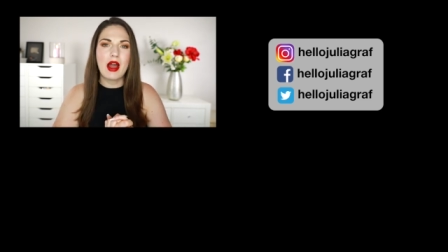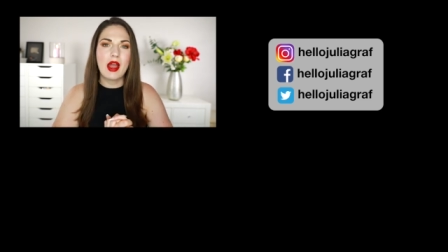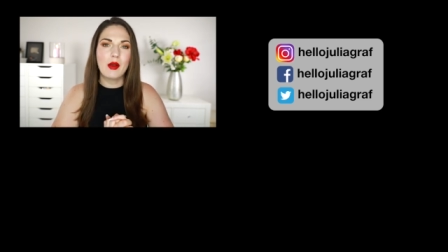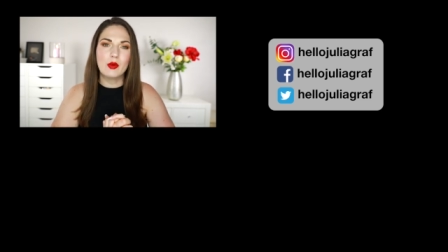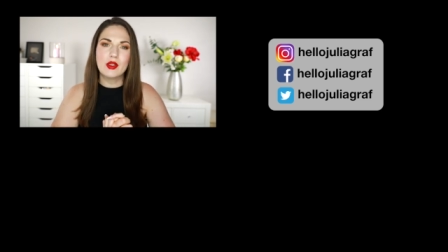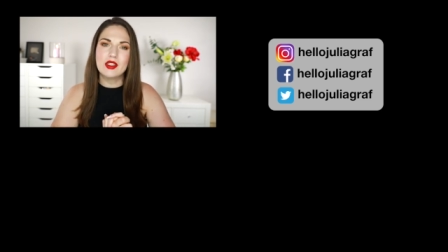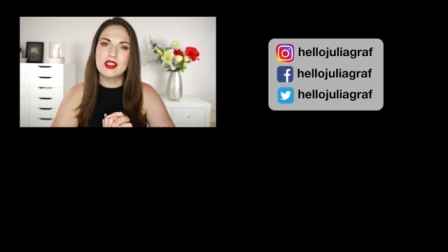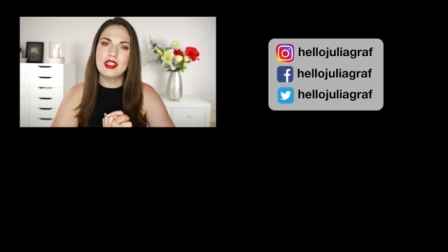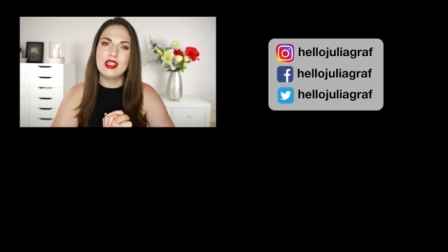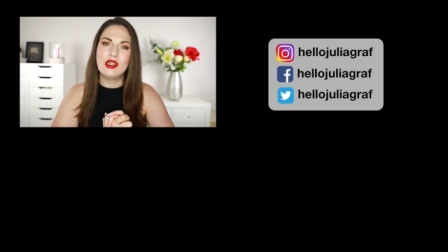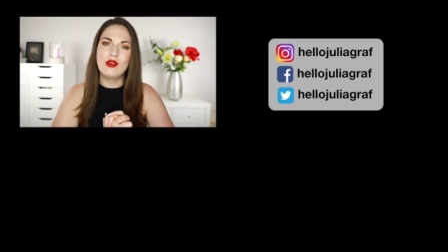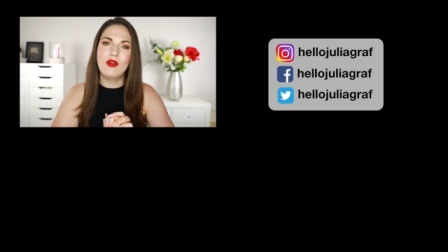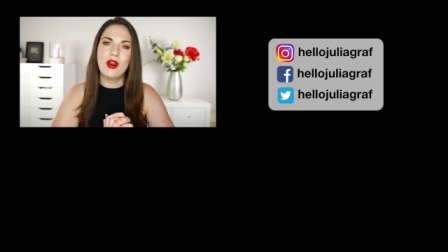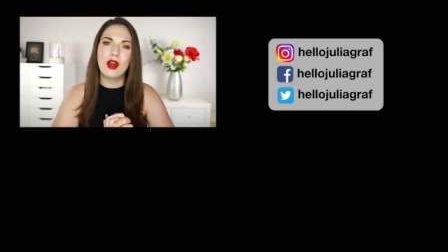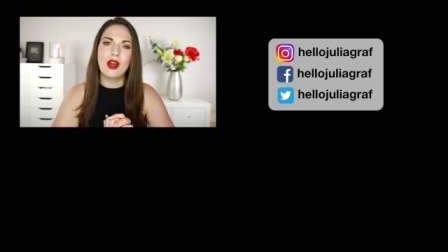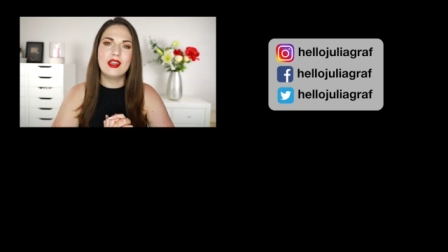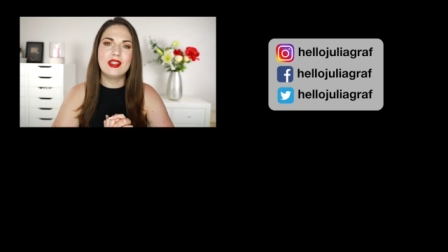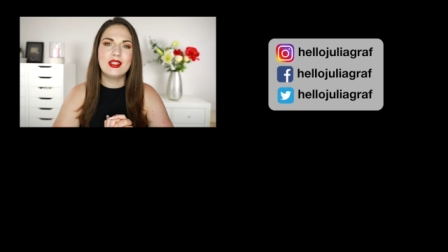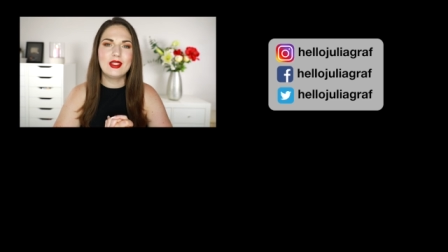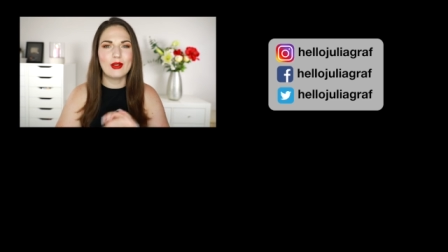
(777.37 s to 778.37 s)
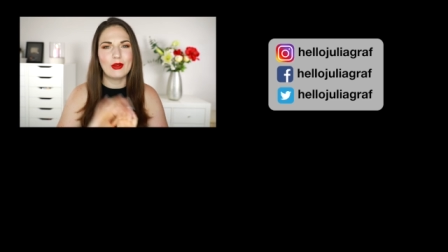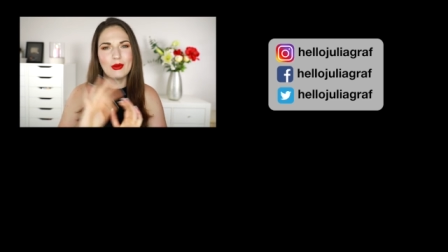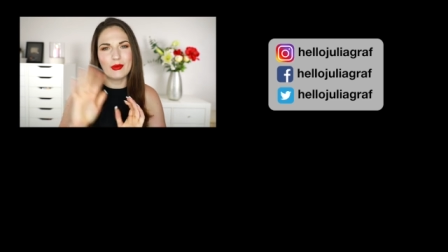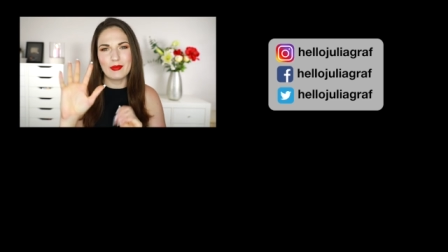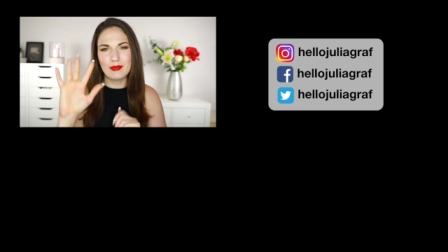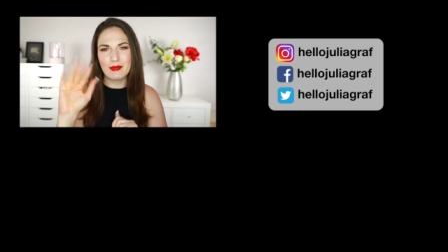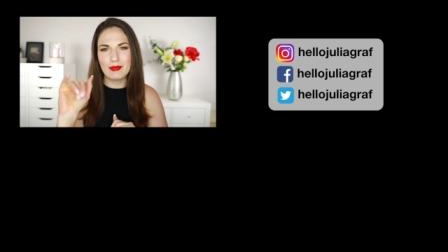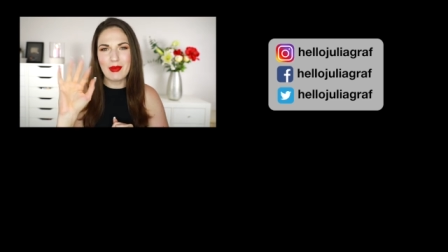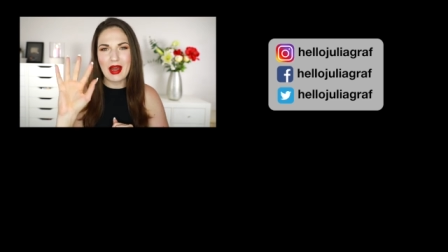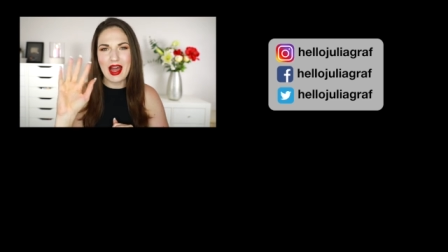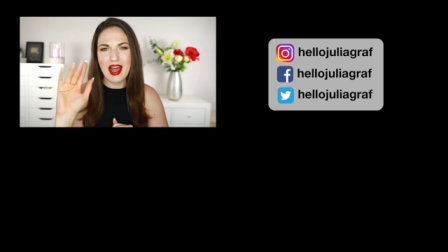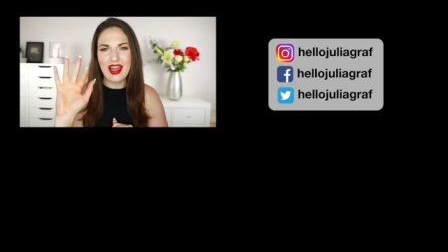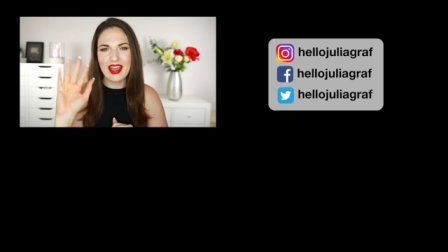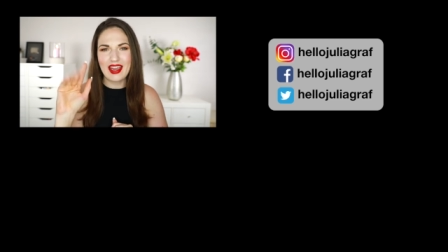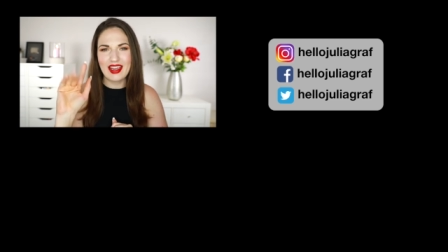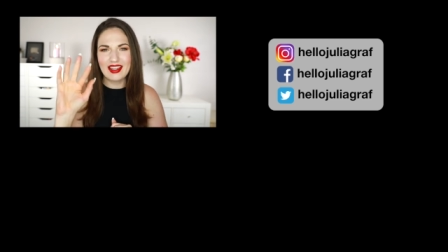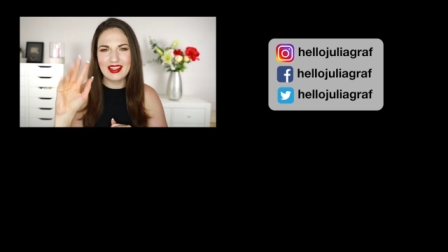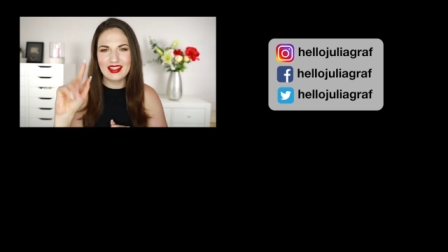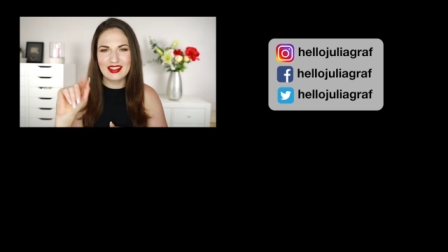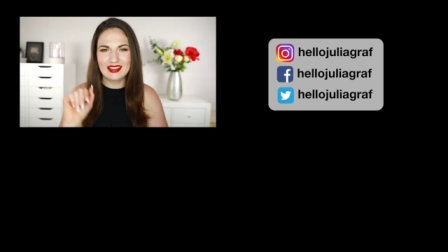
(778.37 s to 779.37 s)
I will see you very soon.
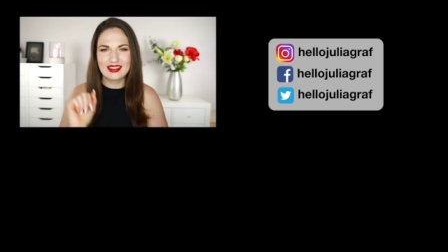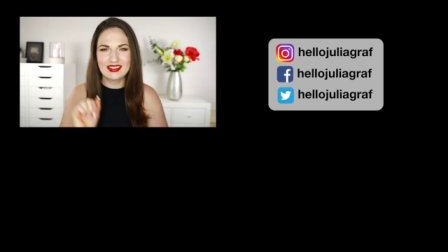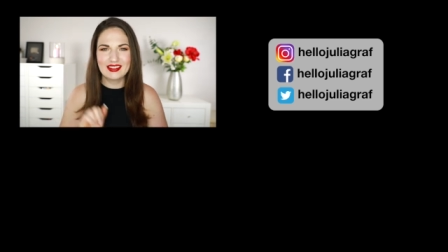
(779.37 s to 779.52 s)
Bye.